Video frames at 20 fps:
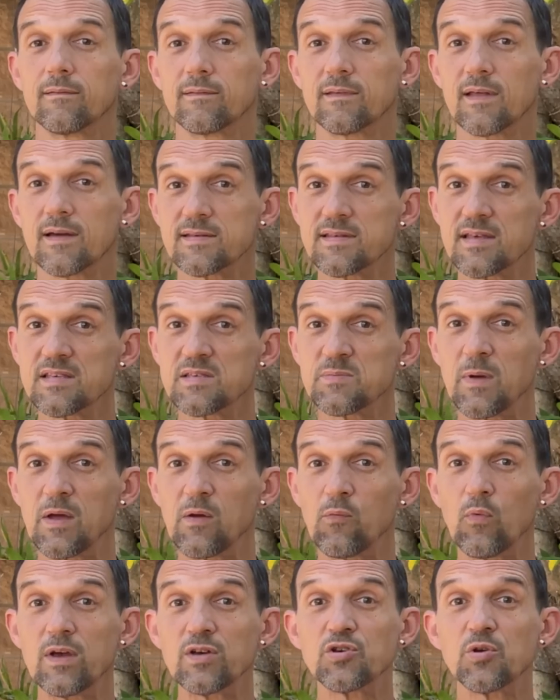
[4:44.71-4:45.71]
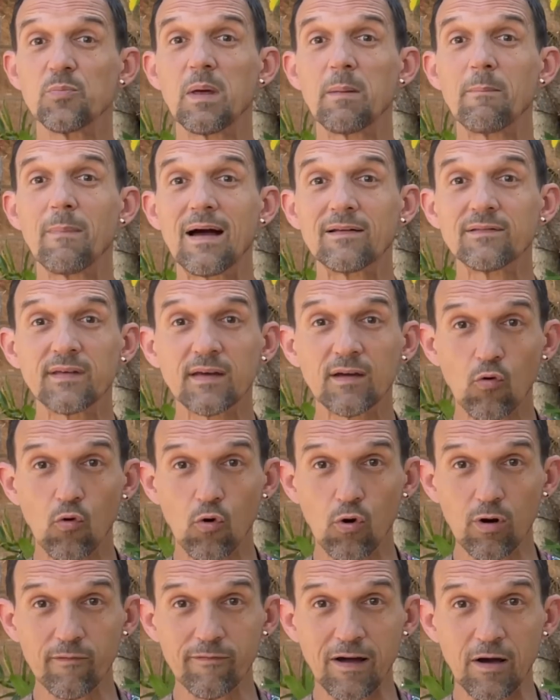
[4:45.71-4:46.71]
Does this mean we should be mounting
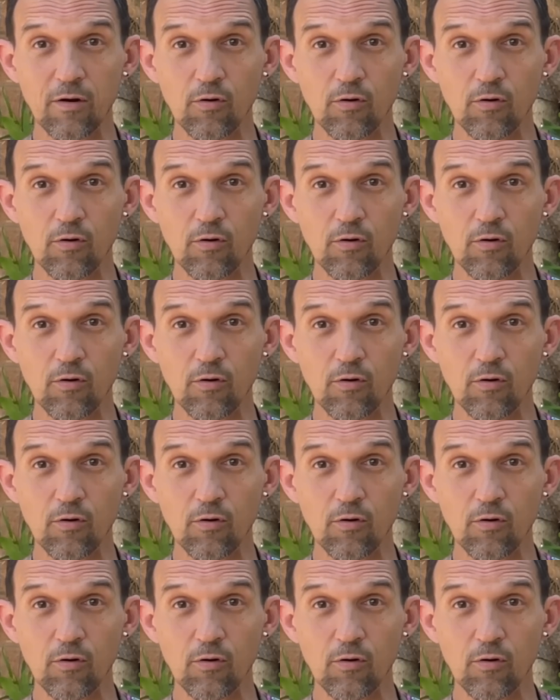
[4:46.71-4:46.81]
all of our